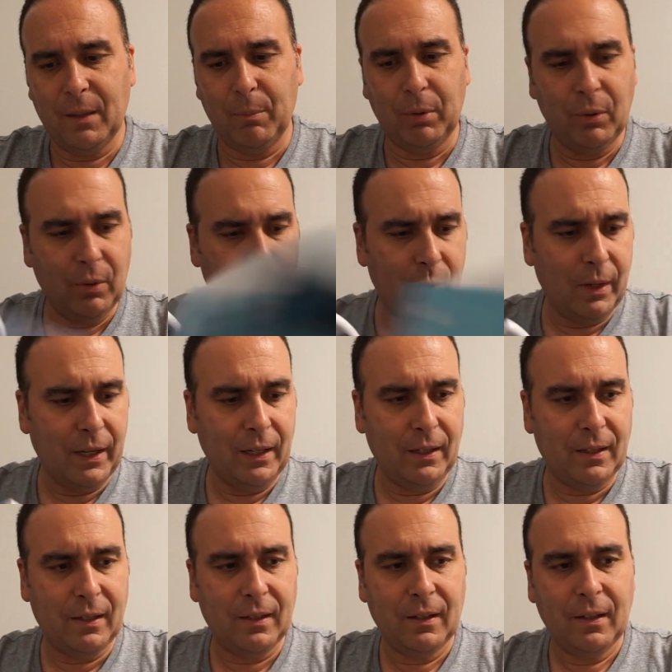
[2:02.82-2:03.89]
the blue and
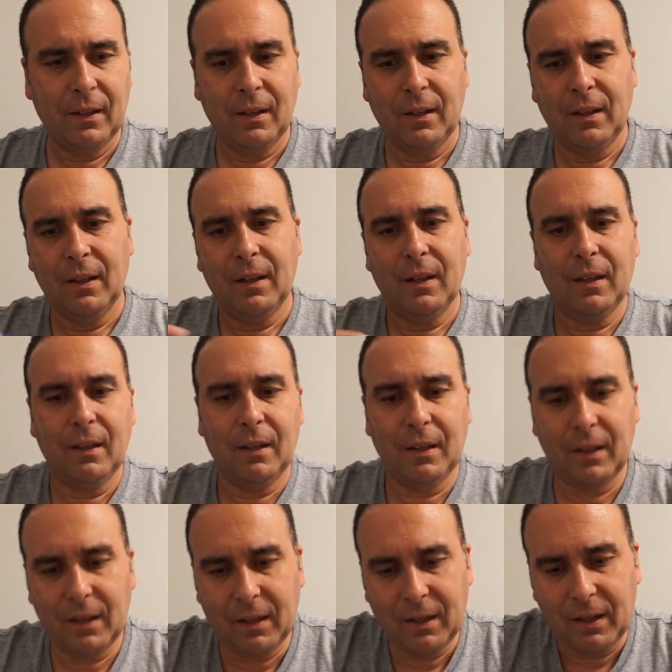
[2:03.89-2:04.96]
white
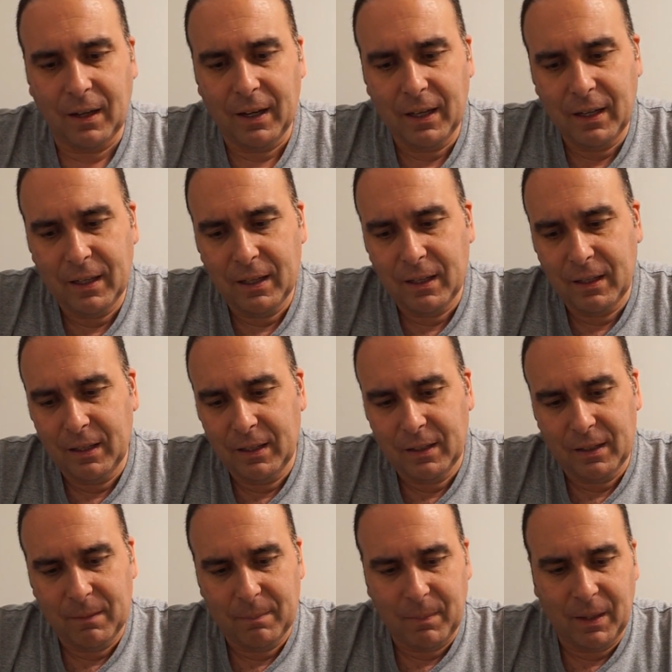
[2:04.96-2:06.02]
kind of
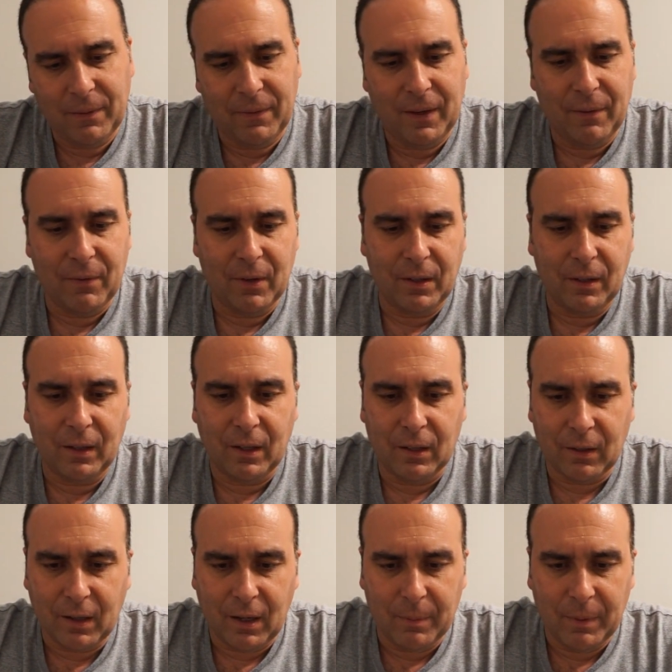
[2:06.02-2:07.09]
isn't my favorite
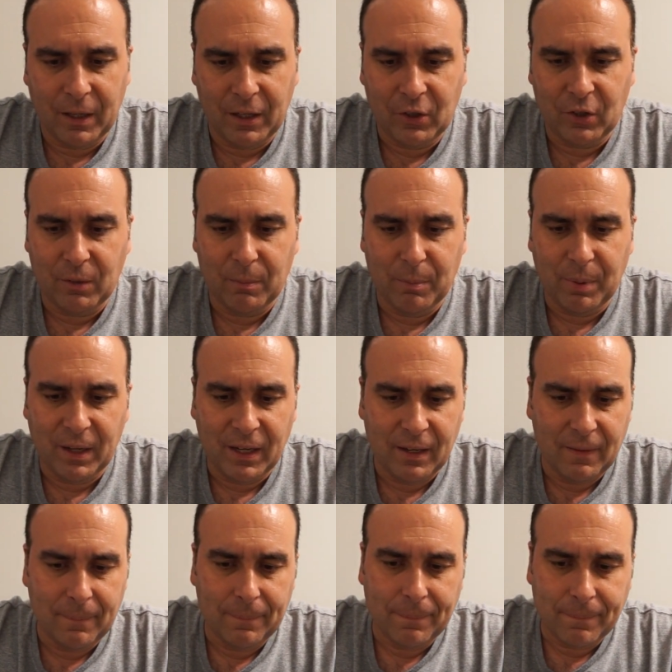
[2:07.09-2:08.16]
color combination,
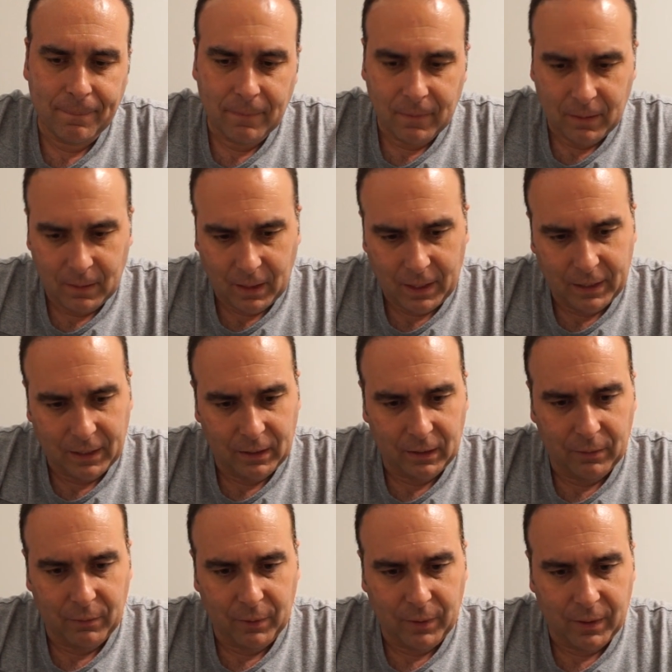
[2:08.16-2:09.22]
but I could
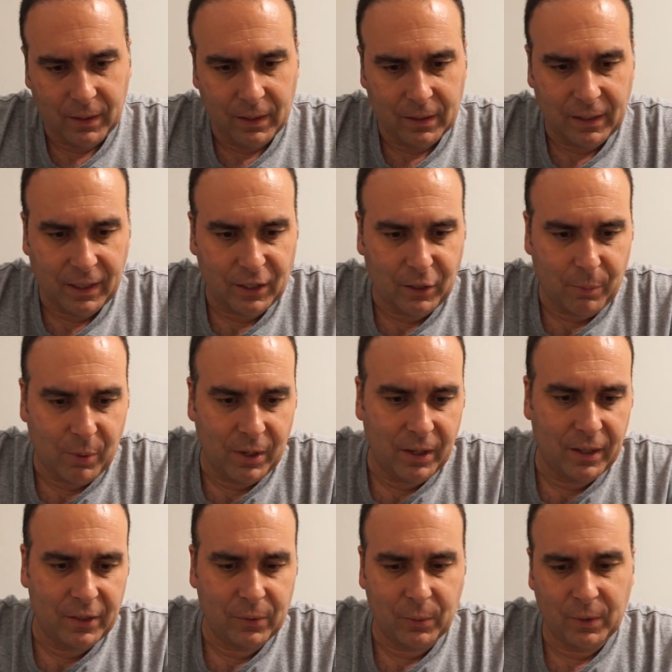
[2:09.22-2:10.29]
live with it. It's actually pretty
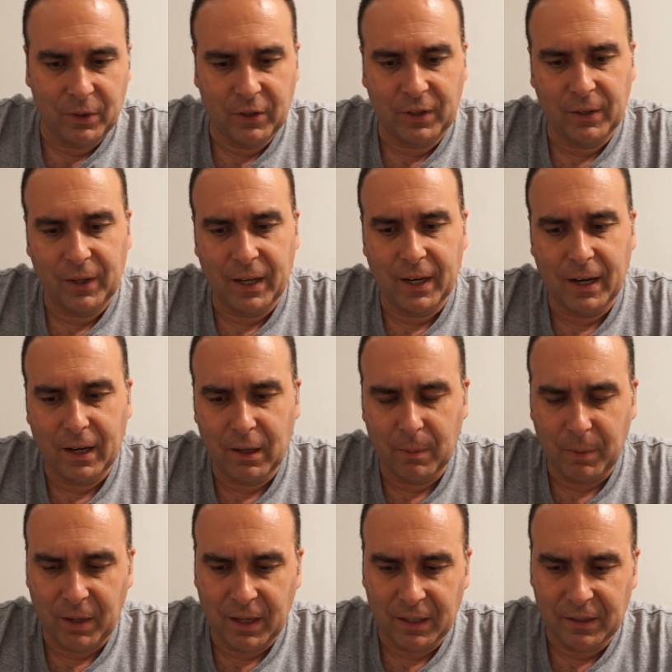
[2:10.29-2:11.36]
nice once you get it out of
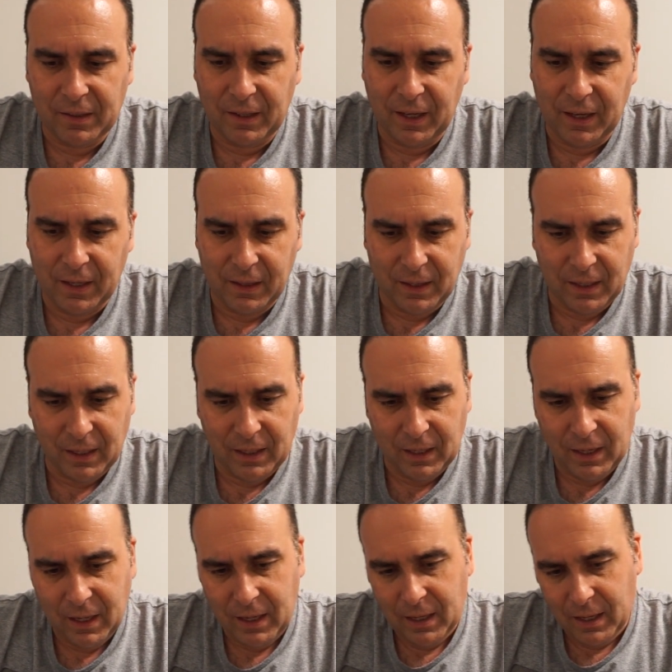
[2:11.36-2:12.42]
the box, and the
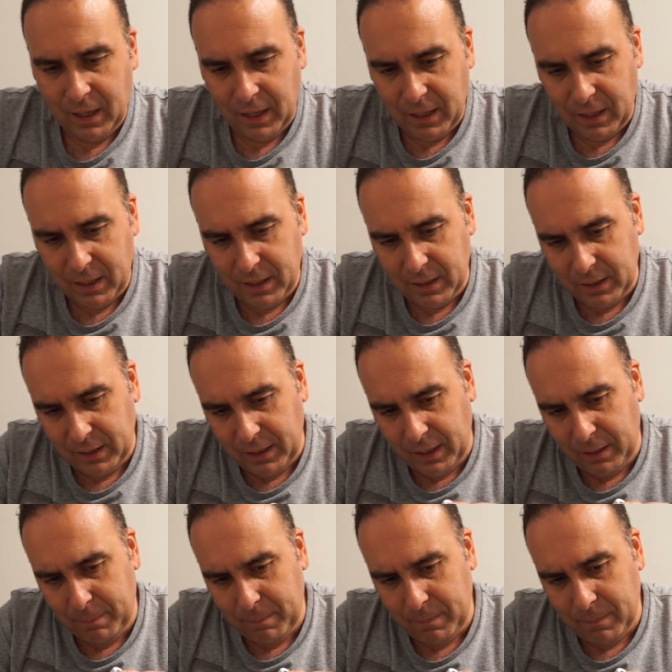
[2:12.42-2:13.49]

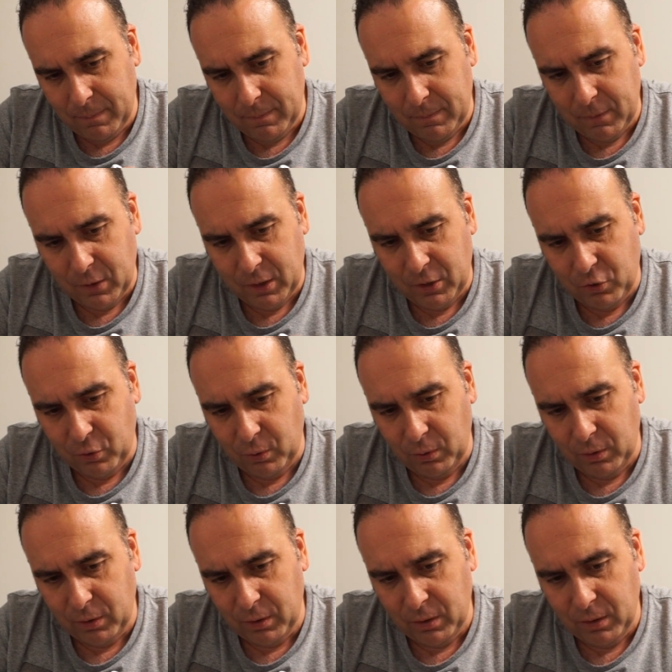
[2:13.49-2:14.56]
game
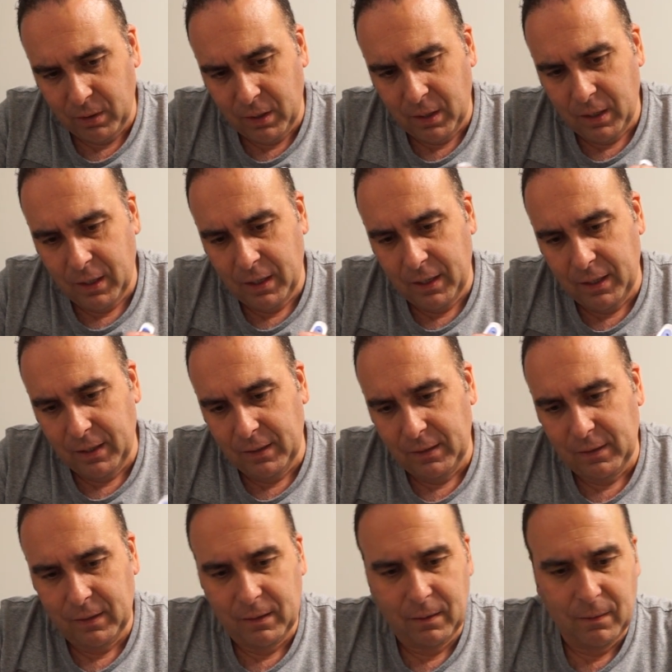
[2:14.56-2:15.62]
controller
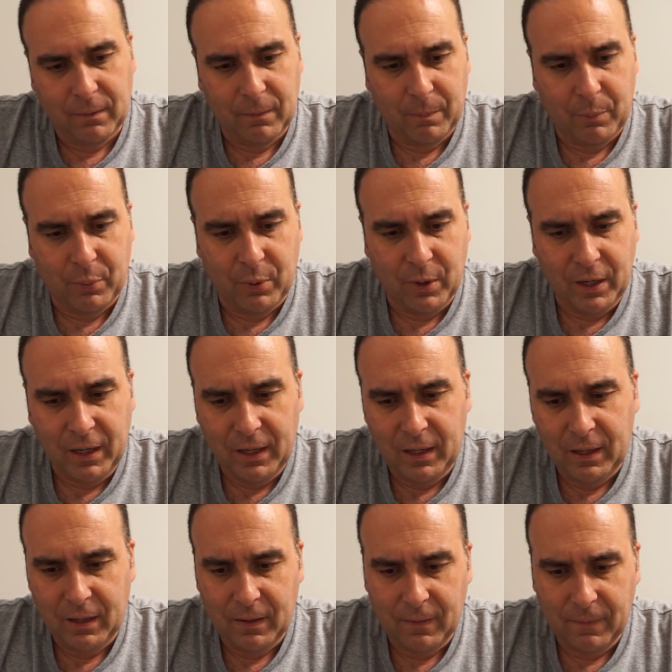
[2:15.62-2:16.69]
is
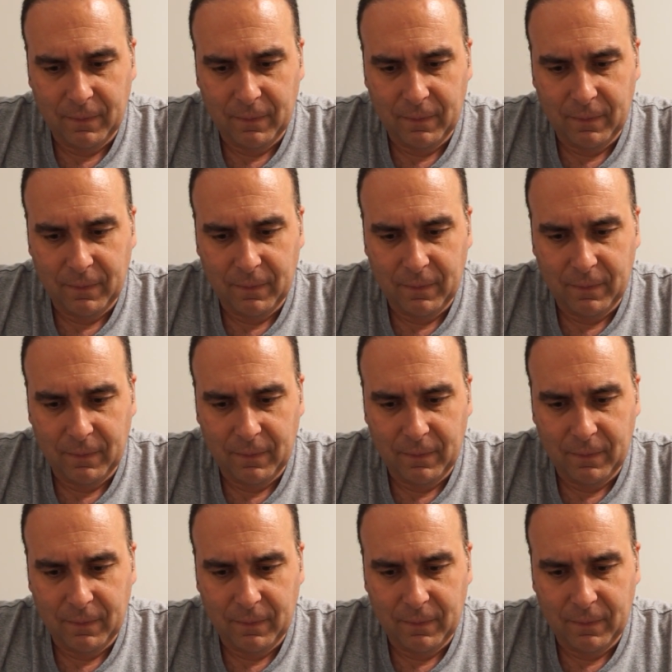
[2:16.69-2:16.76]
pretty